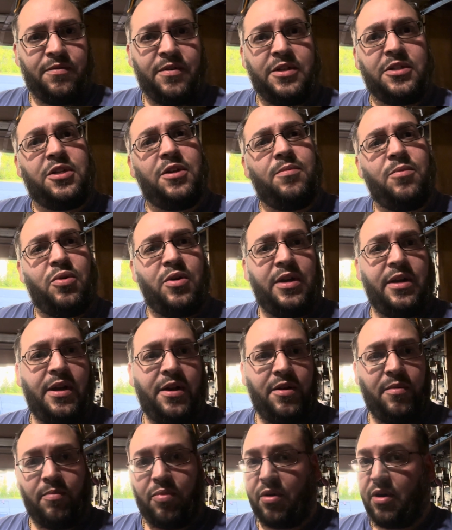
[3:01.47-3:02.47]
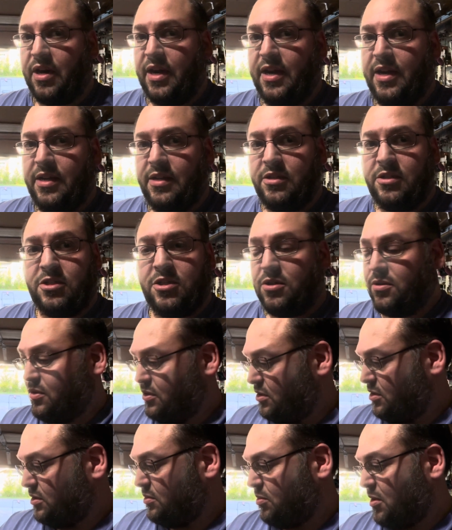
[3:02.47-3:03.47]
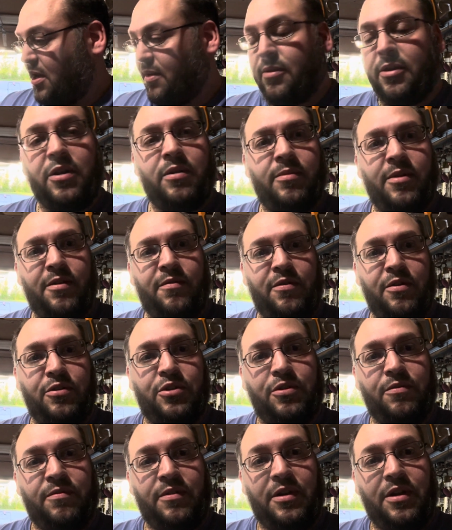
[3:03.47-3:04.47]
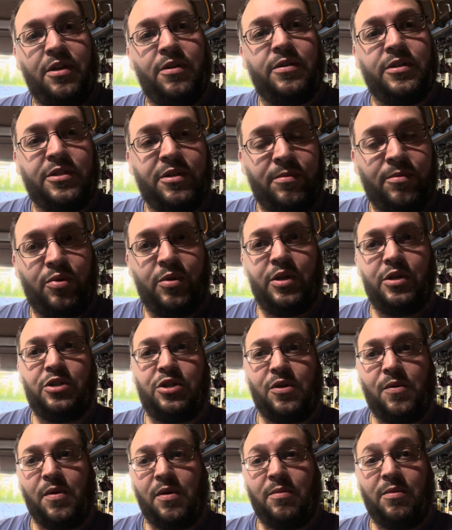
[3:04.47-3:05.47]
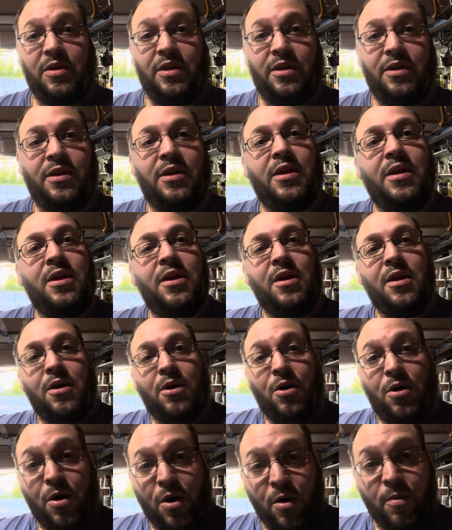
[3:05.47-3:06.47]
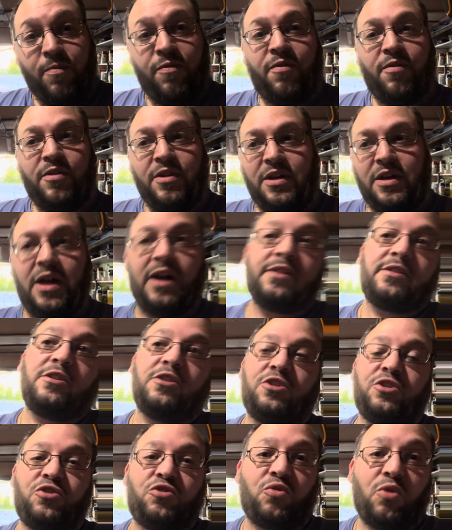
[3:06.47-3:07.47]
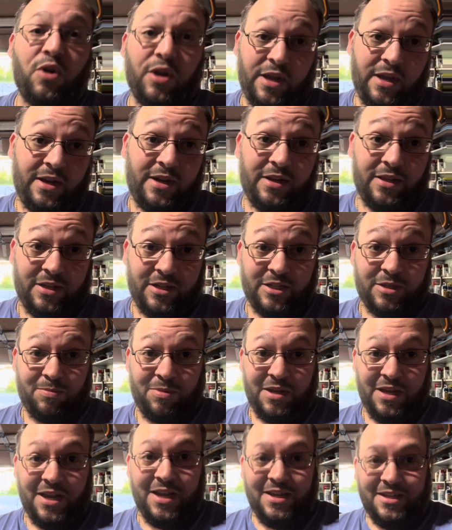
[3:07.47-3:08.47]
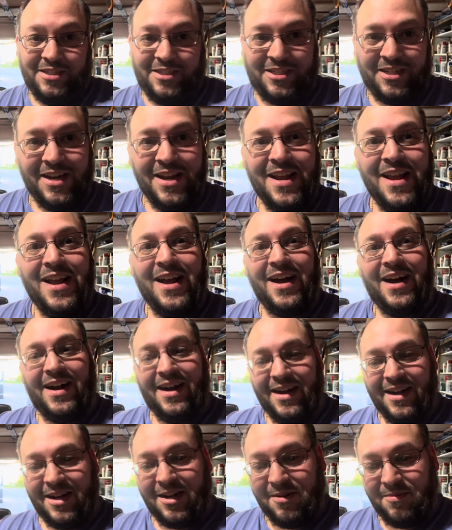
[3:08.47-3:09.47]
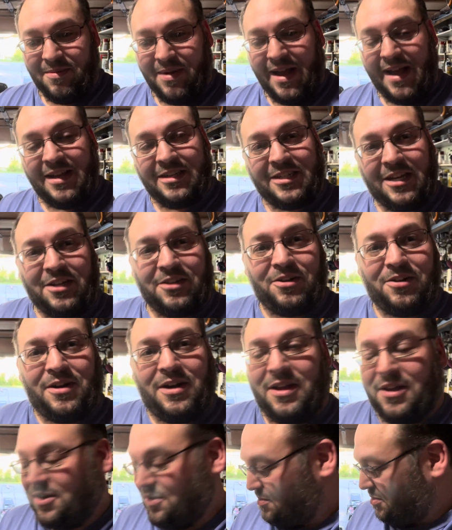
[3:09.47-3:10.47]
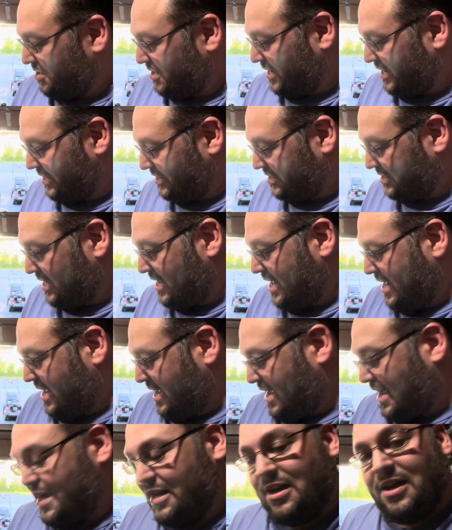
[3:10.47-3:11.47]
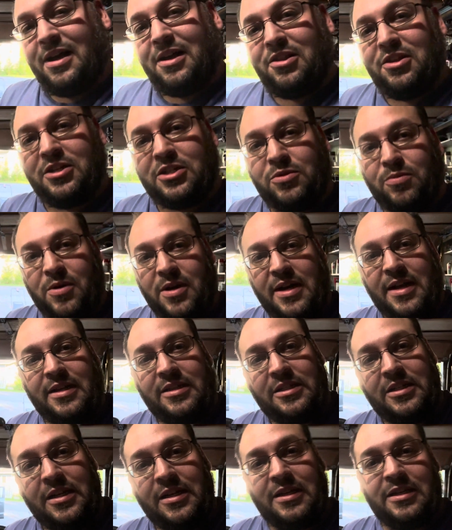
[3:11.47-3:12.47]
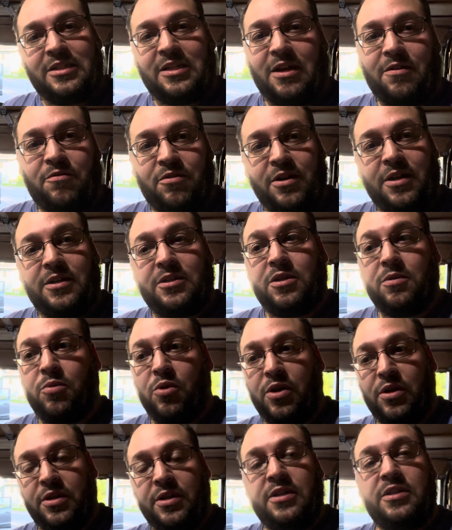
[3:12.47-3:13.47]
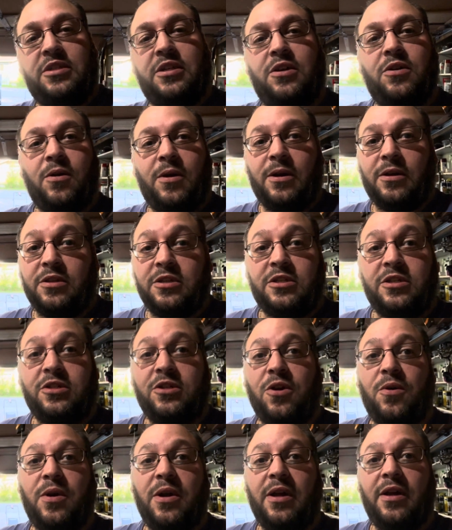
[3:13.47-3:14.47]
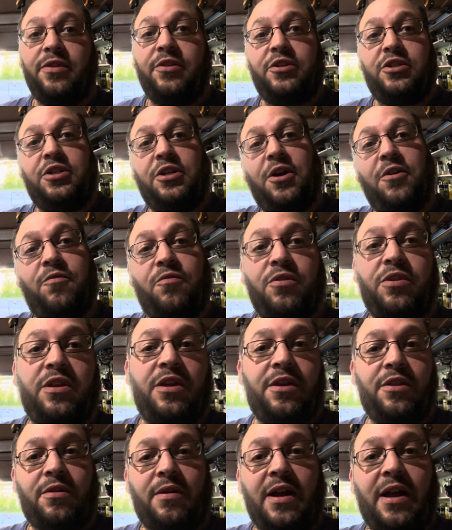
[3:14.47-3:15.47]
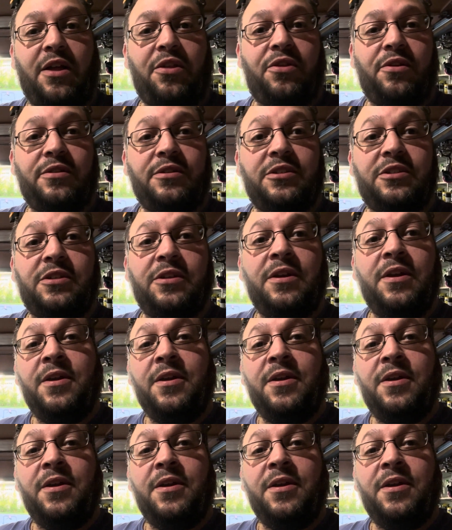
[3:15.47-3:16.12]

at some point how to braze. So there's probably going to be a future video at some point showing me hopefully not destroying this piece as I learn how to braze. And this one as is, after it gets the boiled linseed oil, this is going on the shelf with the other Athols